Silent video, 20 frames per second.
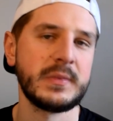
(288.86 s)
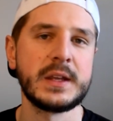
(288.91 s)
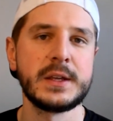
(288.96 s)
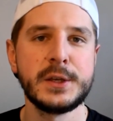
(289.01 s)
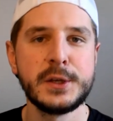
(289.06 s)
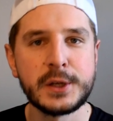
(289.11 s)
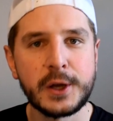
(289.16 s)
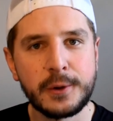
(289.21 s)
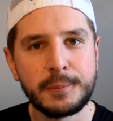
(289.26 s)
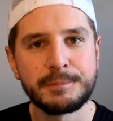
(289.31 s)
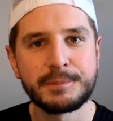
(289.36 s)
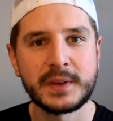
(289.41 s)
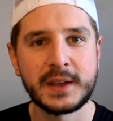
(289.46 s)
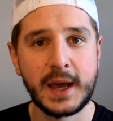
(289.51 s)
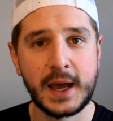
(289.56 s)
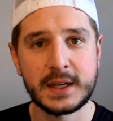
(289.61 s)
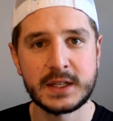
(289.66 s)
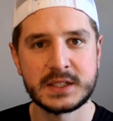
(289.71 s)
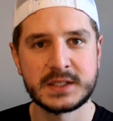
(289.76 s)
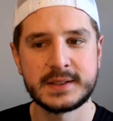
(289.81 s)
you know,
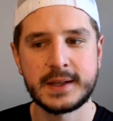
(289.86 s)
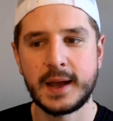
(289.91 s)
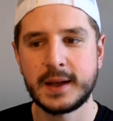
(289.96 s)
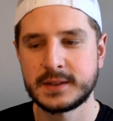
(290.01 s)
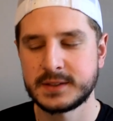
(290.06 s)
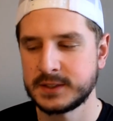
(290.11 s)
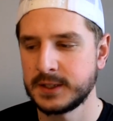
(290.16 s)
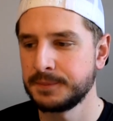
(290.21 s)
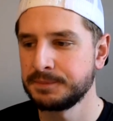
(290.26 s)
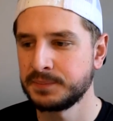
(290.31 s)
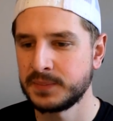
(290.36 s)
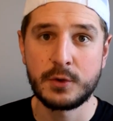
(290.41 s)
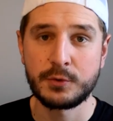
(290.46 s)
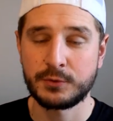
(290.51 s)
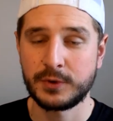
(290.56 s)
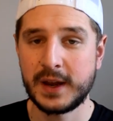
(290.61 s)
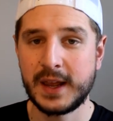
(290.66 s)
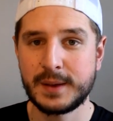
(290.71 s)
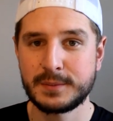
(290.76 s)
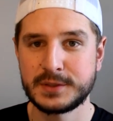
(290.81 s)
kind of sucks.
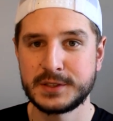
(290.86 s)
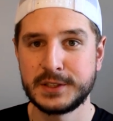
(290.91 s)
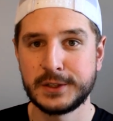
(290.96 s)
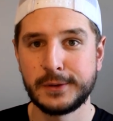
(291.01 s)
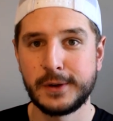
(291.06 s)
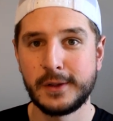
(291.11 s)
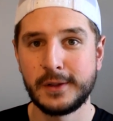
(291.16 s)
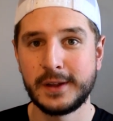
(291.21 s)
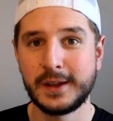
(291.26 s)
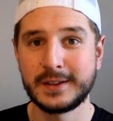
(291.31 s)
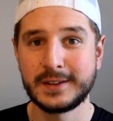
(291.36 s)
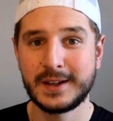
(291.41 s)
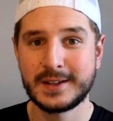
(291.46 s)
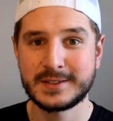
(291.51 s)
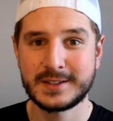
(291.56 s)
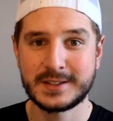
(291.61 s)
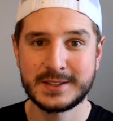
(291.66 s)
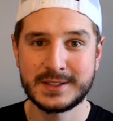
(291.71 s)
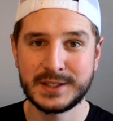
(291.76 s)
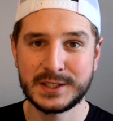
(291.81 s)
Ram still only
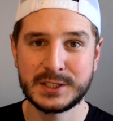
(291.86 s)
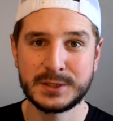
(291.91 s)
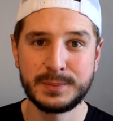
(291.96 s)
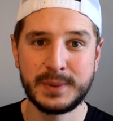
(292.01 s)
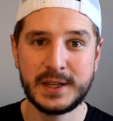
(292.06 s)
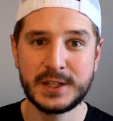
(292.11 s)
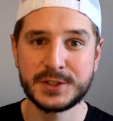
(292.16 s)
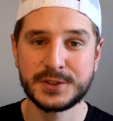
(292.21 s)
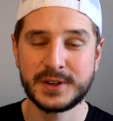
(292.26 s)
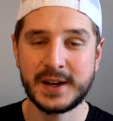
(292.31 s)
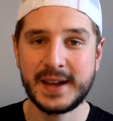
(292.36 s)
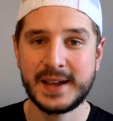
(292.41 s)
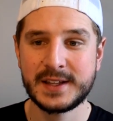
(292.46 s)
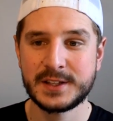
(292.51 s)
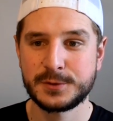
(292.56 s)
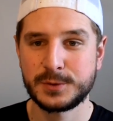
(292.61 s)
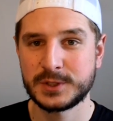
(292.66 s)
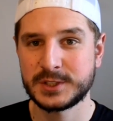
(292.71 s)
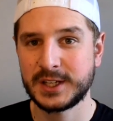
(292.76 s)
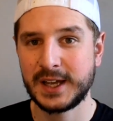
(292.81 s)
does a 6-speed
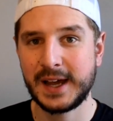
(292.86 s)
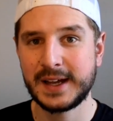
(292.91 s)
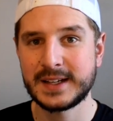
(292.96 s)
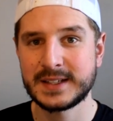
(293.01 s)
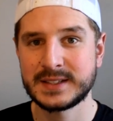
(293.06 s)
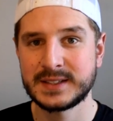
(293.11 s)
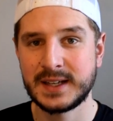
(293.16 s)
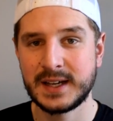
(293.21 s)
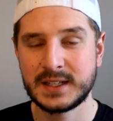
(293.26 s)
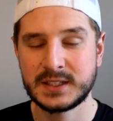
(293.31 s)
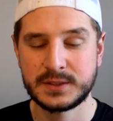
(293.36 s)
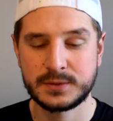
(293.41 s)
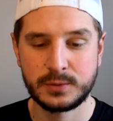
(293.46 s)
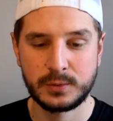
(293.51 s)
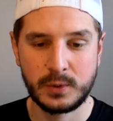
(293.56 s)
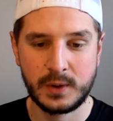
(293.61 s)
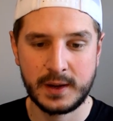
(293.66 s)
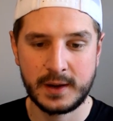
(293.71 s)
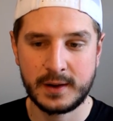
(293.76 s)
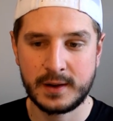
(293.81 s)
trans, which kind of sucks,
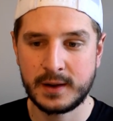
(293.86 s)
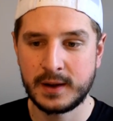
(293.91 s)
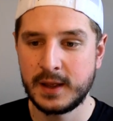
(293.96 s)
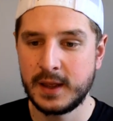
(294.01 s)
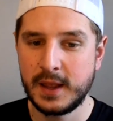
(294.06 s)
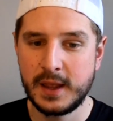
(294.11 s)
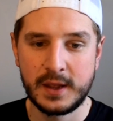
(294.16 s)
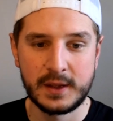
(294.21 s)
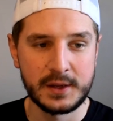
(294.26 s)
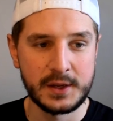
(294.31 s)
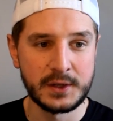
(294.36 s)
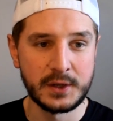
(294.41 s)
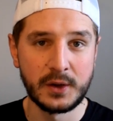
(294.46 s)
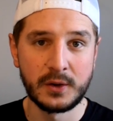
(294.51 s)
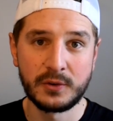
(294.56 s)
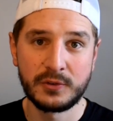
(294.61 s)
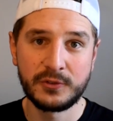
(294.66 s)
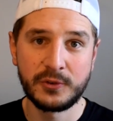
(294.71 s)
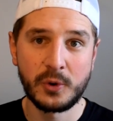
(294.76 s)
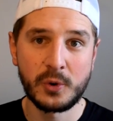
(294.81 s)
where, you
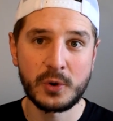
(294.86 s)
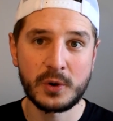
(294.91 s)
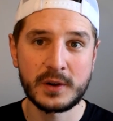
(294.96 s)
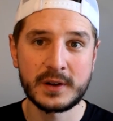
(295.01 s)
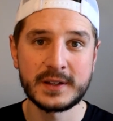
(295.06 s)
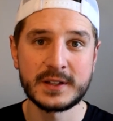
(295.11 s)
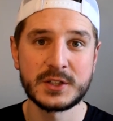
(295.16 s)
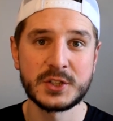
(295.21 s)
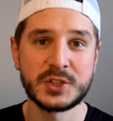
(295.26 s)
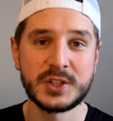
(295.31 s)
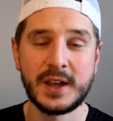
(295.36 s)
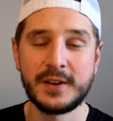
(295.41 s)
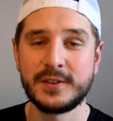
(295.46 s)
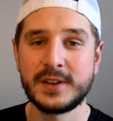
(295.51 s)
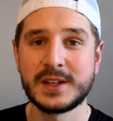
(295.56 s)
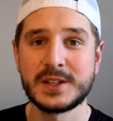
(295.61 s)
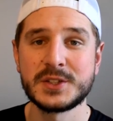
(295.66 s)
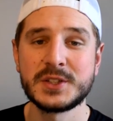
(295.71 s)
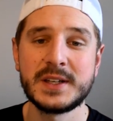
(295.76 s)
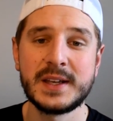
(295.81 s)
know, Ford and
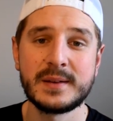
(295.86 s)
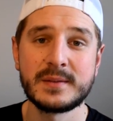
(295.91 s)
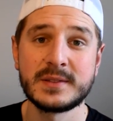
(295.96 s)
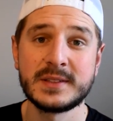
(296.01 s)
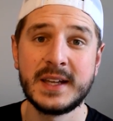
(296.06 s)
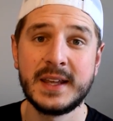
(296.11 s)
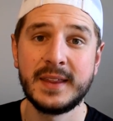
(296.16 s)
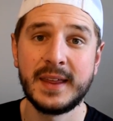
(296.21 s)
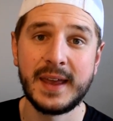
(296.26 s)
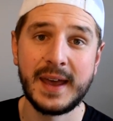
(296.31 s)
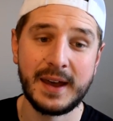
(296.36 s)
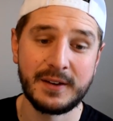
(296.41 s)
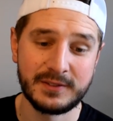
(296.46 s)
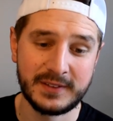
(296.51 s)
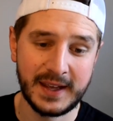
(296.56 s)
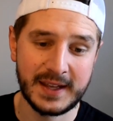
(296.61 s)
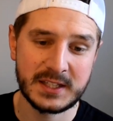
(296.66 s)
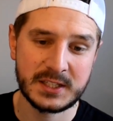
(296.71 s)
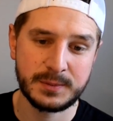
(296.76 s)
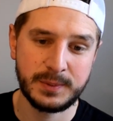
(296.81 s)
Chevy and GMC, they
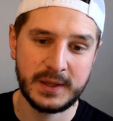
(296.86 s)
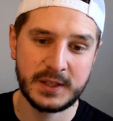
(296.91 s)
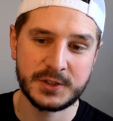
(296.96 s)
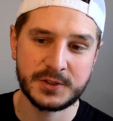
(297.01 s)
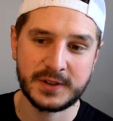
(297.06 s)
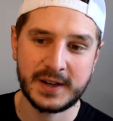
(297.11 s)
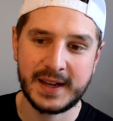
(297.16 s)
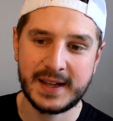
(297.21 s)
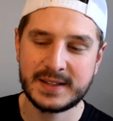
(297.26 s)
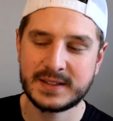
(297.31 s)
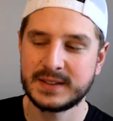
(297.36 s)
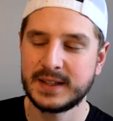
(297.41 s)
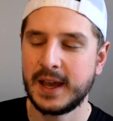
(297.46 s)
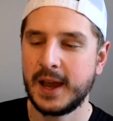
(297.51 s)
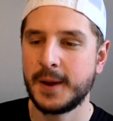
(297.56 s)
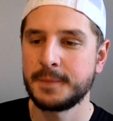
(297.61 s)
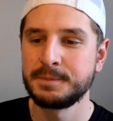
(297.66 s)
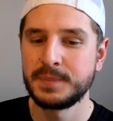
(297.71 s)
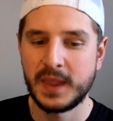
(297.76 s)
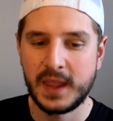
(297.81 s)
have 10-speed trans.
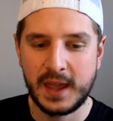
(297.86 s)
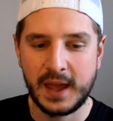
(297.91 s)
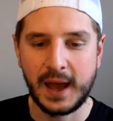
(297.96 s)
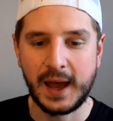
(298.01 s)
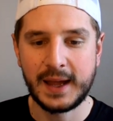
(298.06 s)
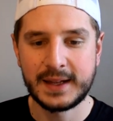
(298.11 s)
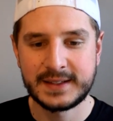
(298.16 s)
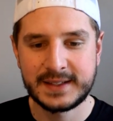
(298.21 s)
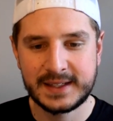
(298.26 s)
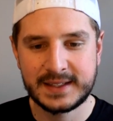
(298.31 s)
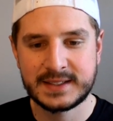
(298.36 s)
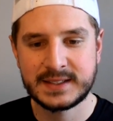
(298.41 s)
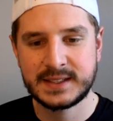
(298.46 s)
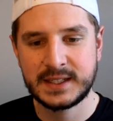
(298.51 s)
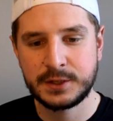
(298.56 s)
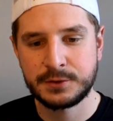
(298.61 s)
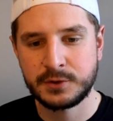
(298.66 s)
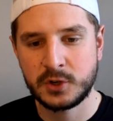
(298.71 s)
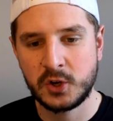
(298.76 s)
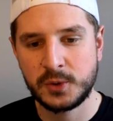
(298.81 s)
Now, I did
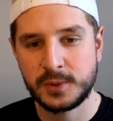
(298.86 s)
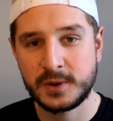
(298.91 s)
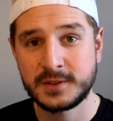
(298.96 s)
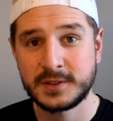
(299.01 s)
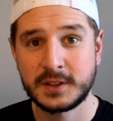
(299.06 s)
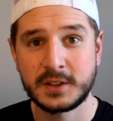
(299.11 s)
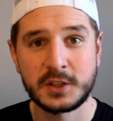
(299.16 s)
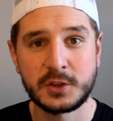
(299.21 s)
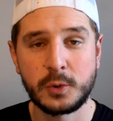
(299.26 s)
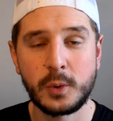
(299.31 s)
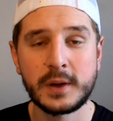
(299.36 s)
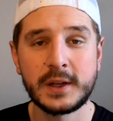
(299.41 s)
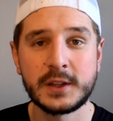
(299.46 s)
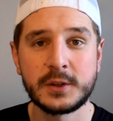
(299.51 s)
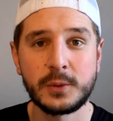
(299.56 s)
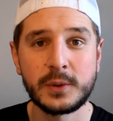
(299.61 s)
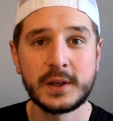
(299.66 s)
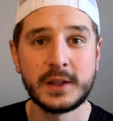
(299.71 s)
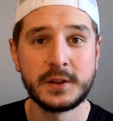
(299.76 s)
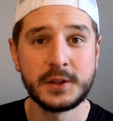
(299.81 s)
see rumors that the
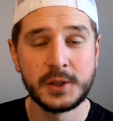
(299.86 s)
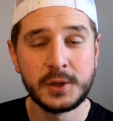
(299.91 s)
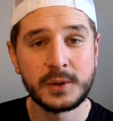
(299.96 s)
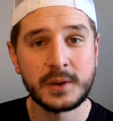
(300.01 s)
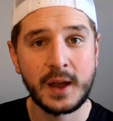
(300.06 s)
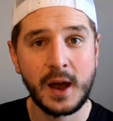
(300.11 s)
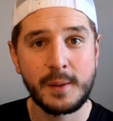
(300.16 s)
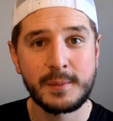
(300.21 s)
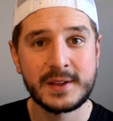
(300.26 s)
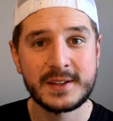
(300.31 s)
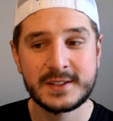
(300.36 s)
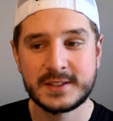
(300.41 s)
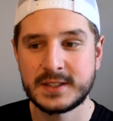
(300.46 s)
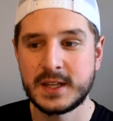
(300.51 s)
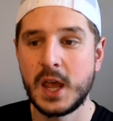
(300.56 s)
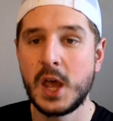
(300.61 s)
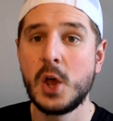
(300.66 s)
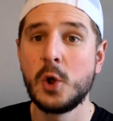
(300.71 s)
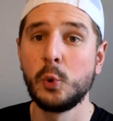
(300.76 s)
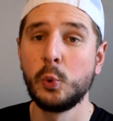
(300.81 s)
2022
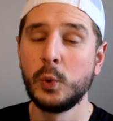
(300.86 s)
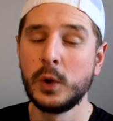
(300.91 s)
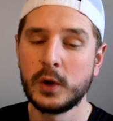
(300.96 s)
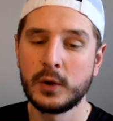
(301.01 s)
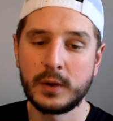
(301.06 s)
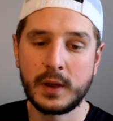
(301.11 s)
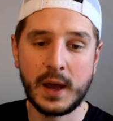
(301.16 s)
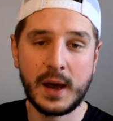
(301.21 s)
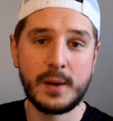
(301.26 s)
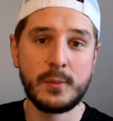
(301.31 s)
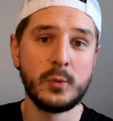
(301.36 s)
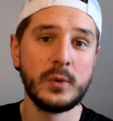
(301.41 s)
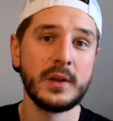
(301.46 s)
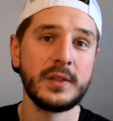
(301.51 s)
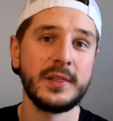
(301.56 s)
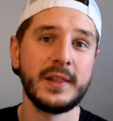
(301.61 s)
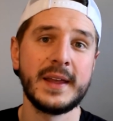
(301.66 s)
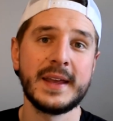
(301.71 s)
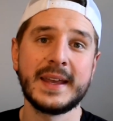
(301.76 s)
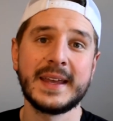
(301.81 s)
Cummins will come
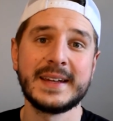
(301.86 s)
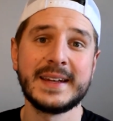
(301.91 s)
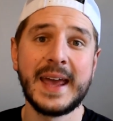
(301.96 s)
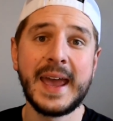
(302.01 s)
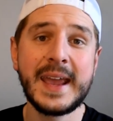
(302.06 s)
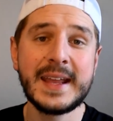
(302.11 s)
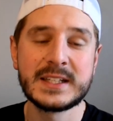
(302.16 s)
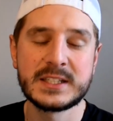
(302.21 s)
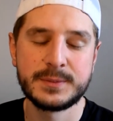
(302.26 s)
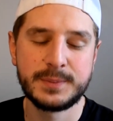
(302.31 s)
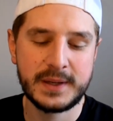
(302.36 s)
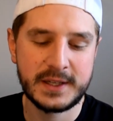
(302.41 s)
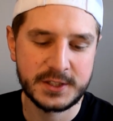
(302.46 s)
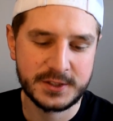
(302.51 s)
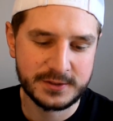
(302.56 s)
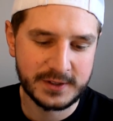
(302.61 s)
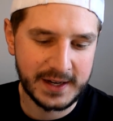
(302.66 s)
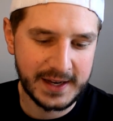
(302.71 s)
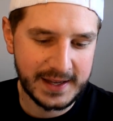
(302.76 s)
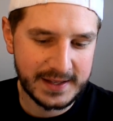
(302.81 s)
with like an 8-speed
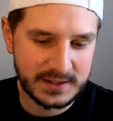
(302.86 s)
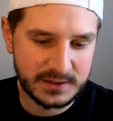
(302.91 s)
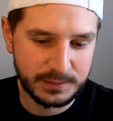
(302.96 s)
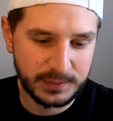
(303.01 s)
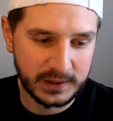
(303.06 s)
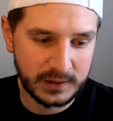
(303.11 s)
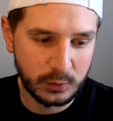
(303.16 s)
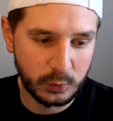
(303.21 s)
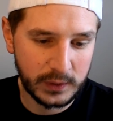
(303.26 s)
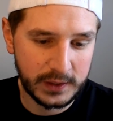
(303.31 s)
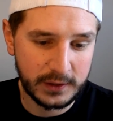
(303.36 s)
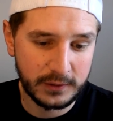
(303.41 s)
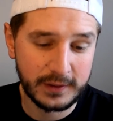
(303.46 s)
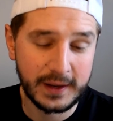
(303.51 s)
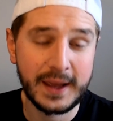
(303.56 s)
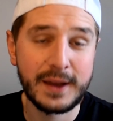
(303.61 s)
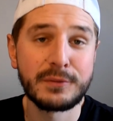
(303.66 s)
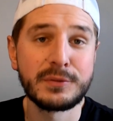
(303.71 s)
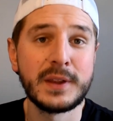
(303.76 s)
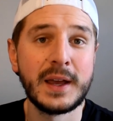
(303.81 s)
trans, but we don't
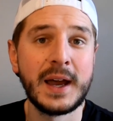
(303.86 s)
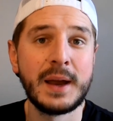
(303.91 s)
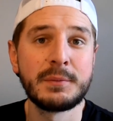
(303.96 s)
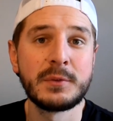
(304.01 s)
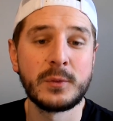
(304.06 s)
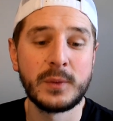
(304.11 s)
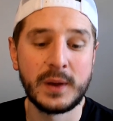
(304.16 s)
have time to